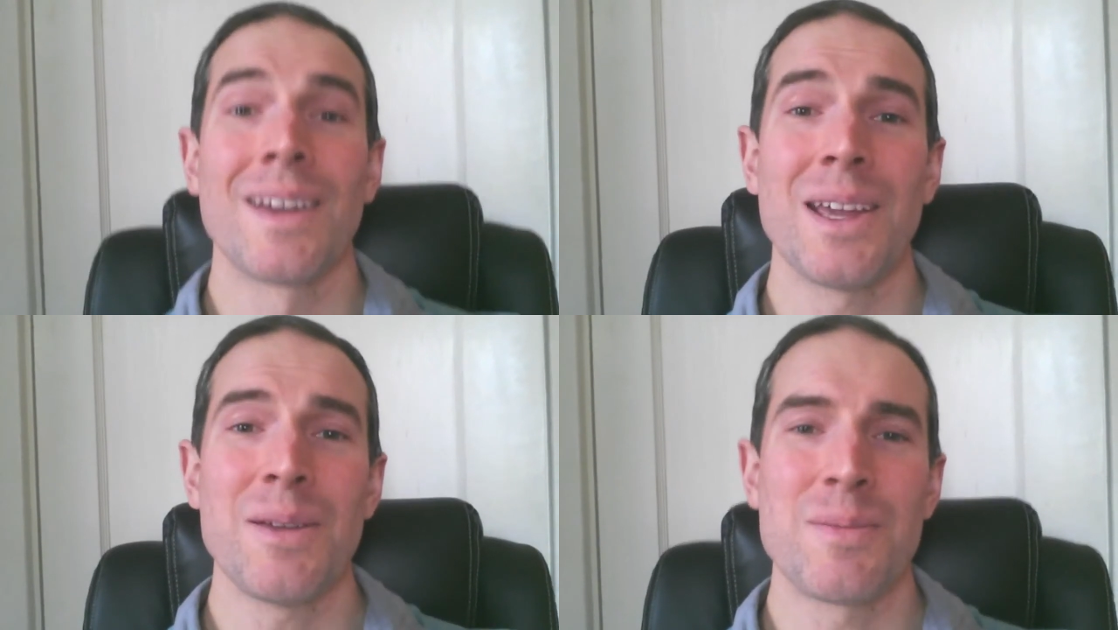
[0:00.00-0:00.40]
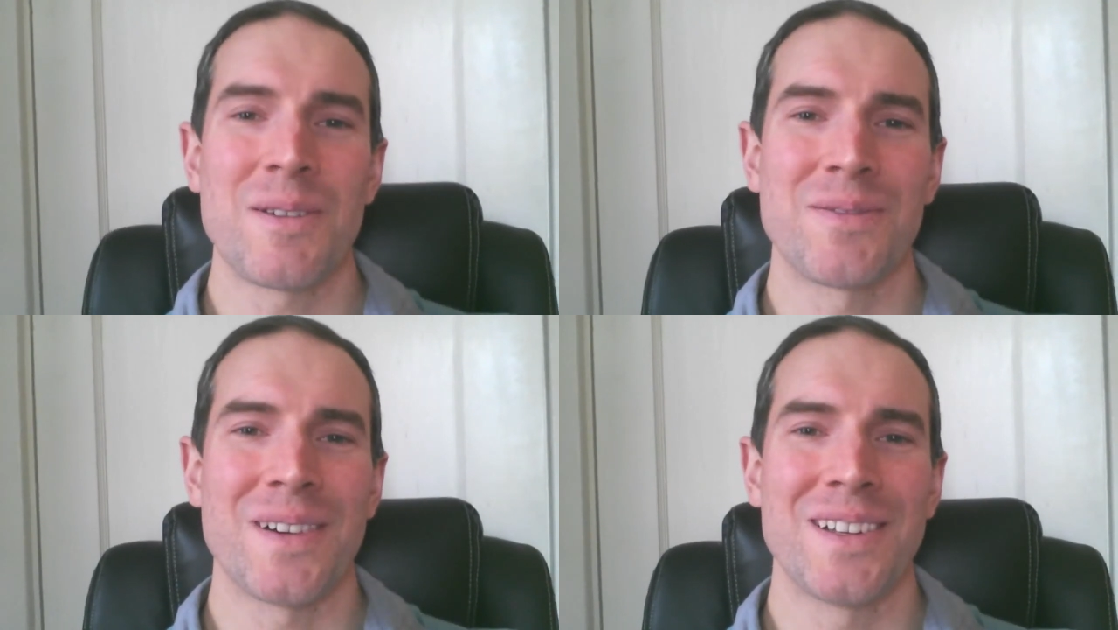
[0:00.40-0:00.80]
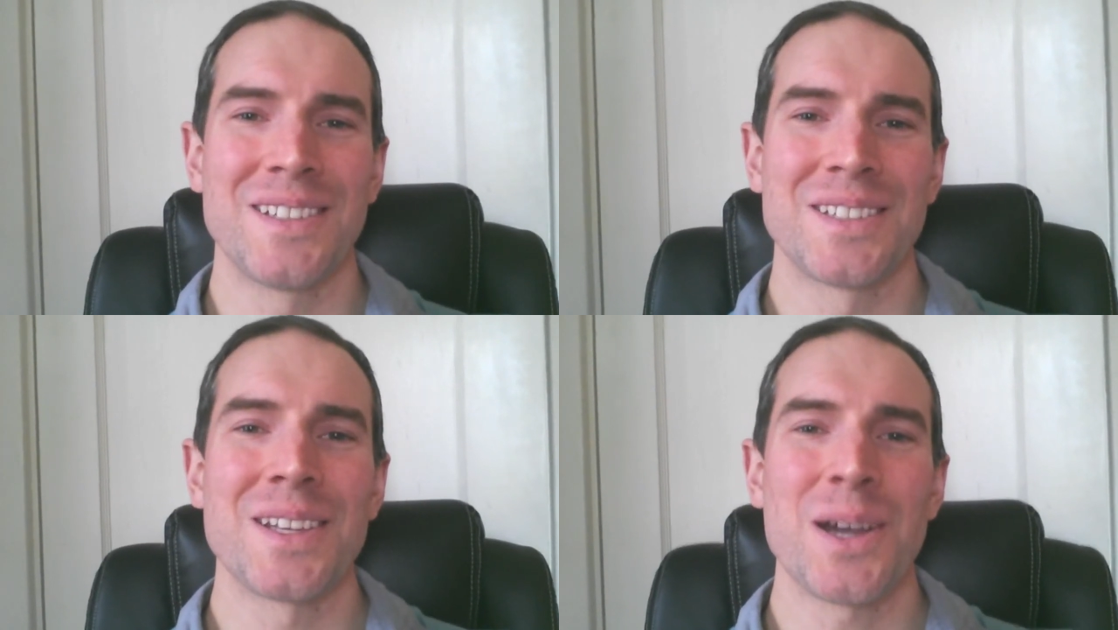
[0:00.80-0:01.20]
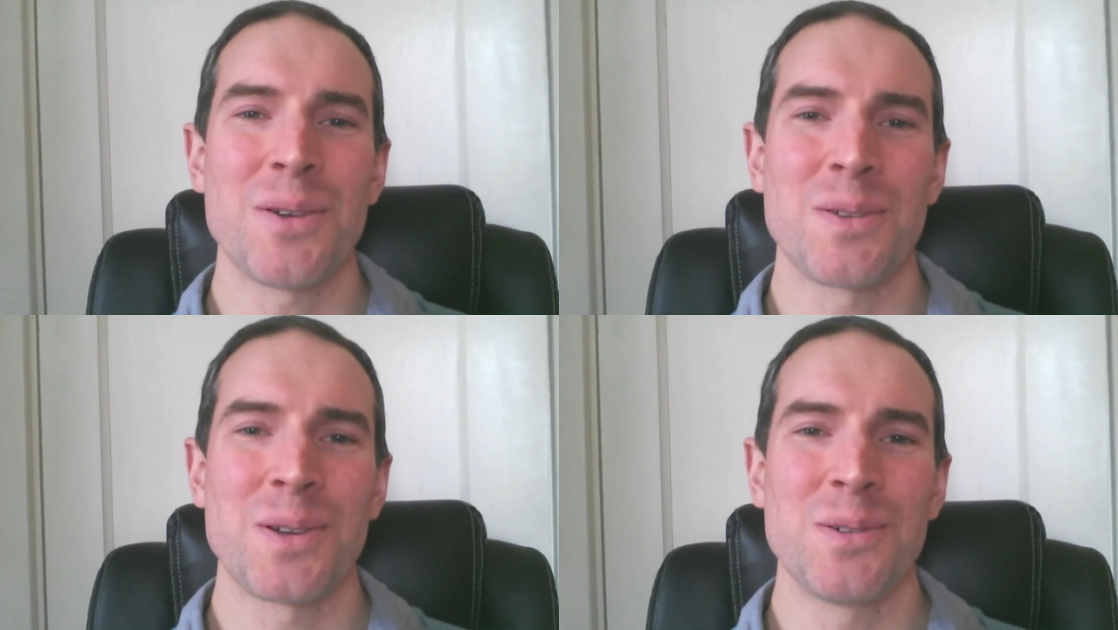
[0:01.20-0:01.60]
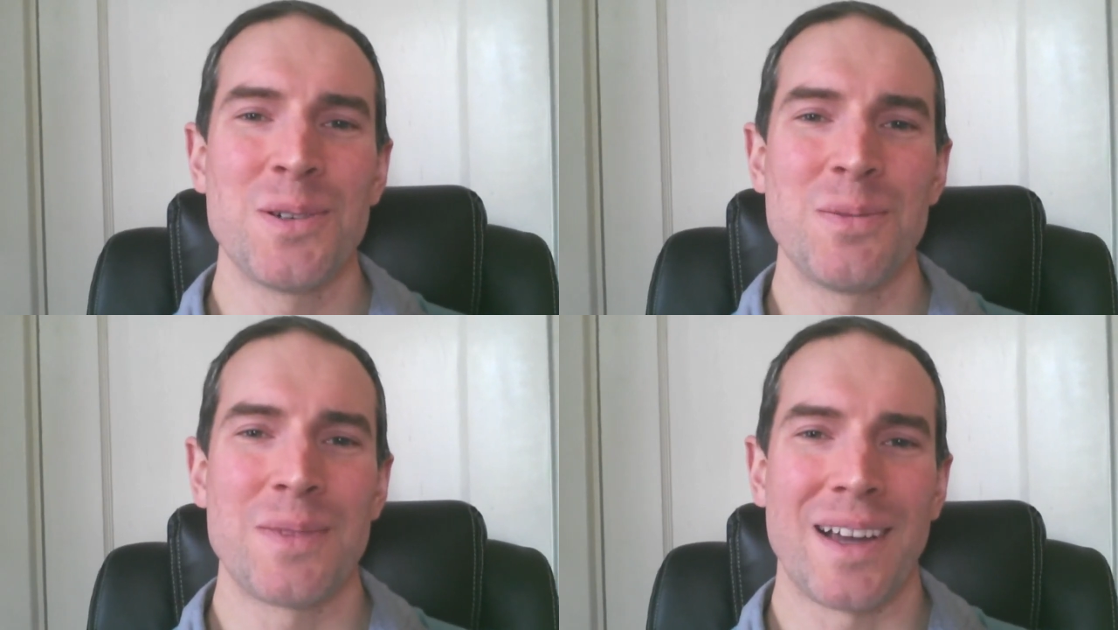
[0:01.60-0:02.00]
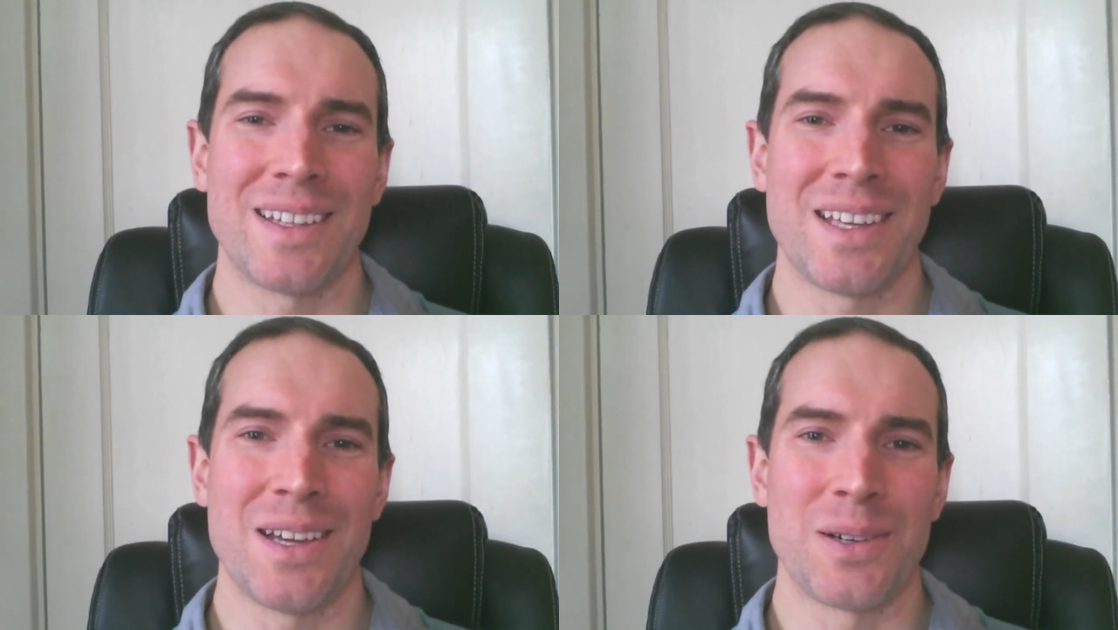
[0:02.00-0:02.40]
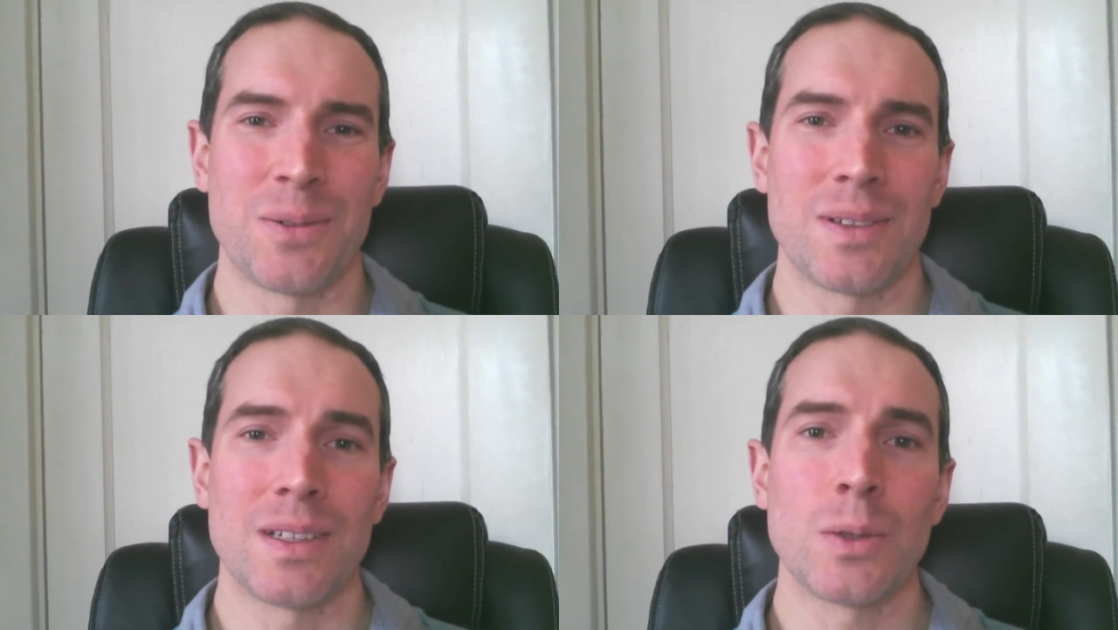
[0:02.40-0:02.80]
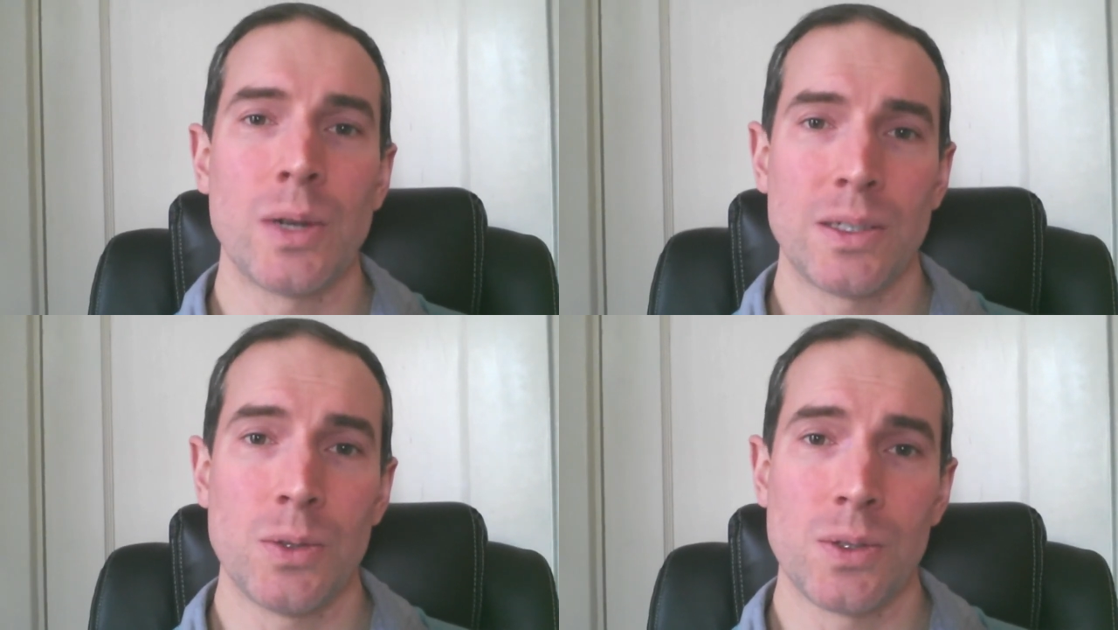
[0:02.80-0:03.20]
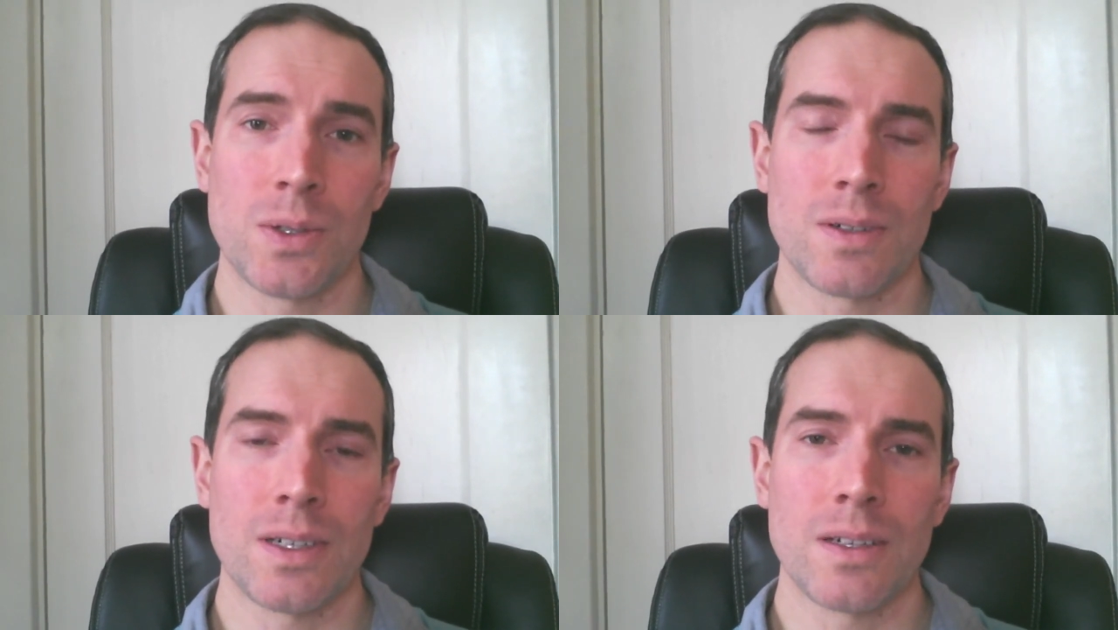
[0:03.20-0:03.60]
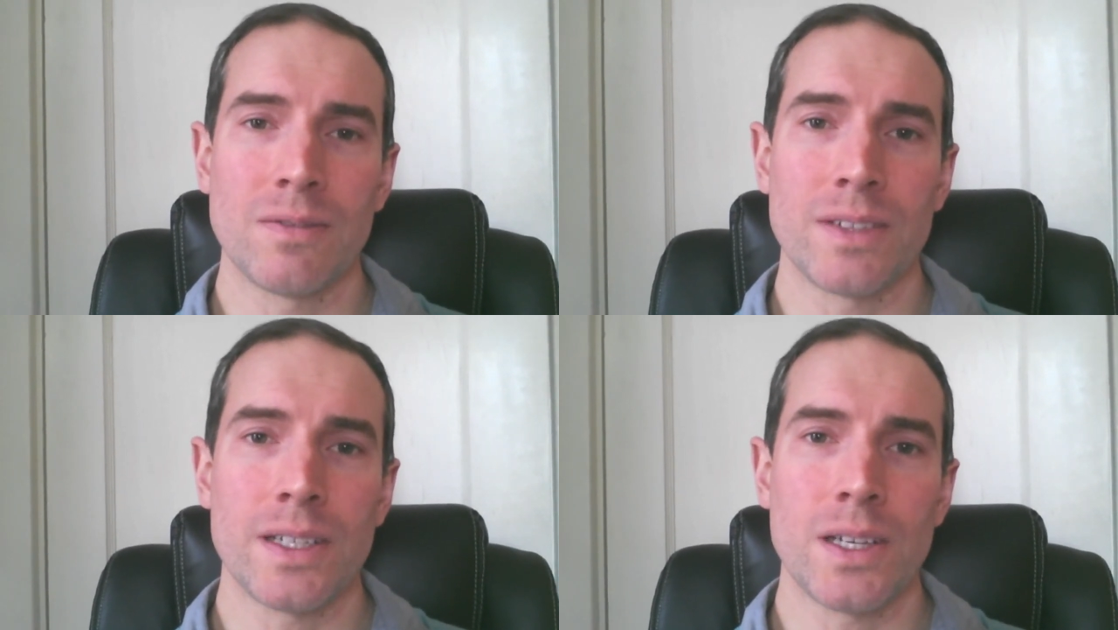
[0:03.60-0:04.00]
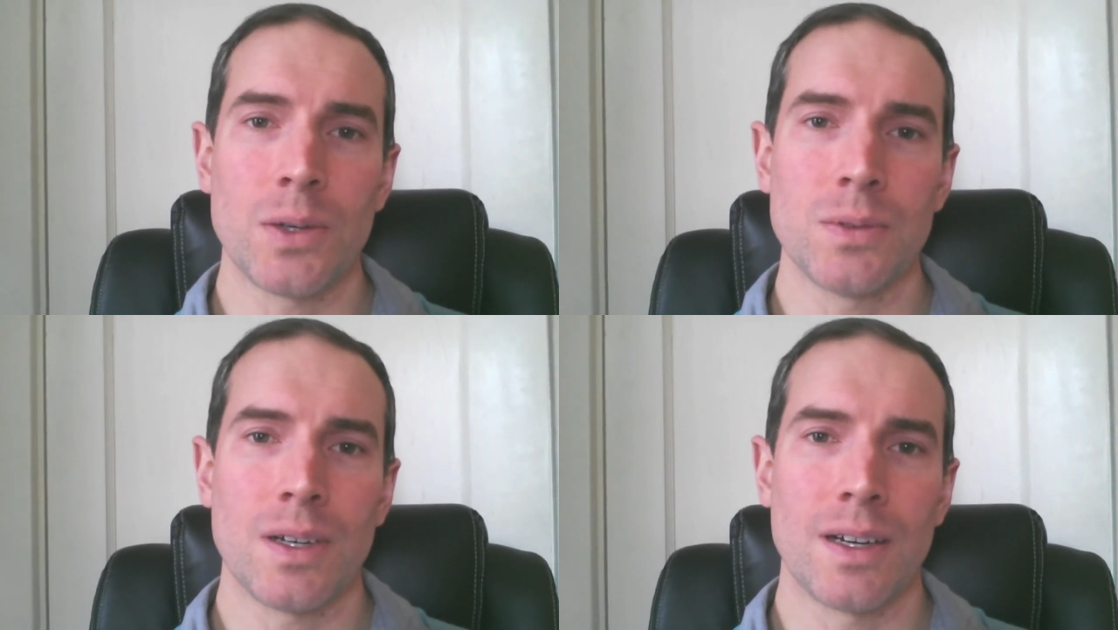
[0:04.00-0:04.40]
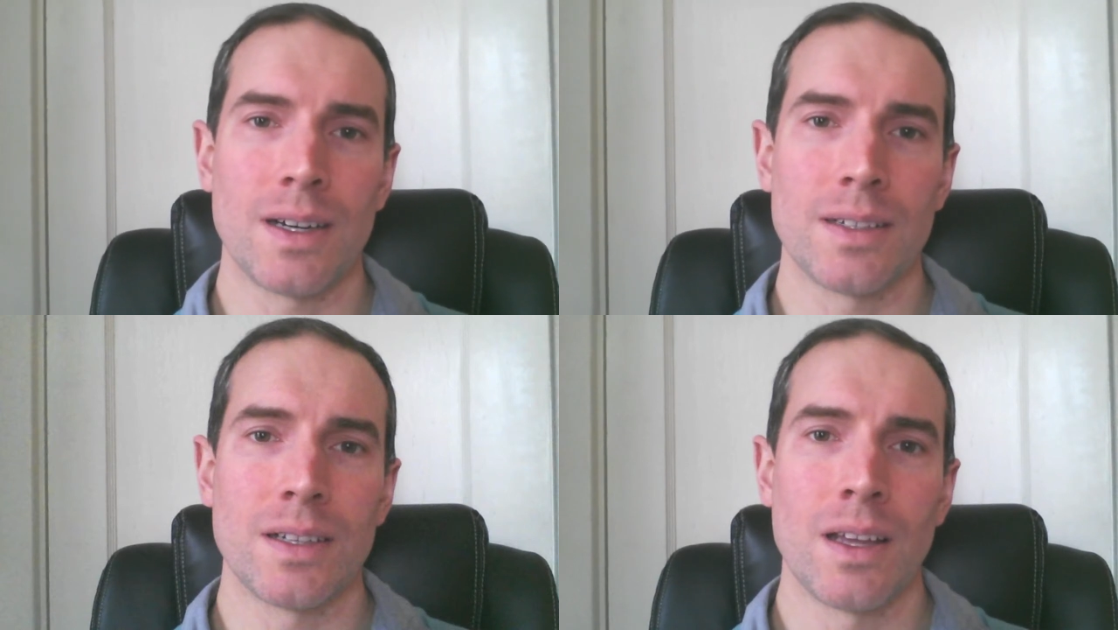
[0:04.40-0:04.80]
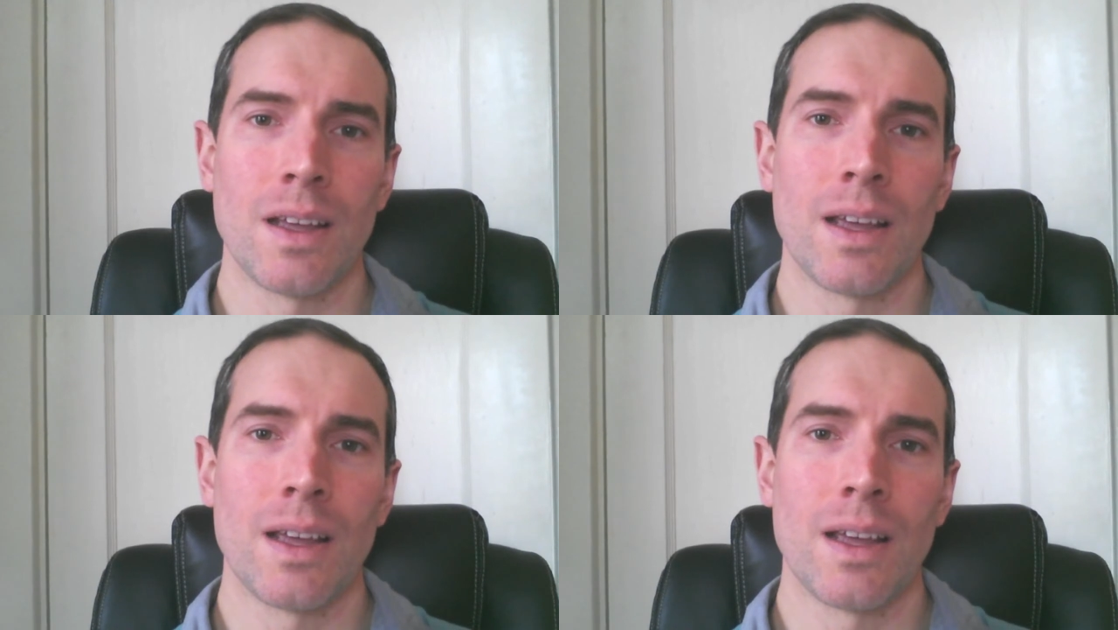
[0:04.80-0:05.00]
Hey my friends, Health Guru Mike here with a quick tutorial video on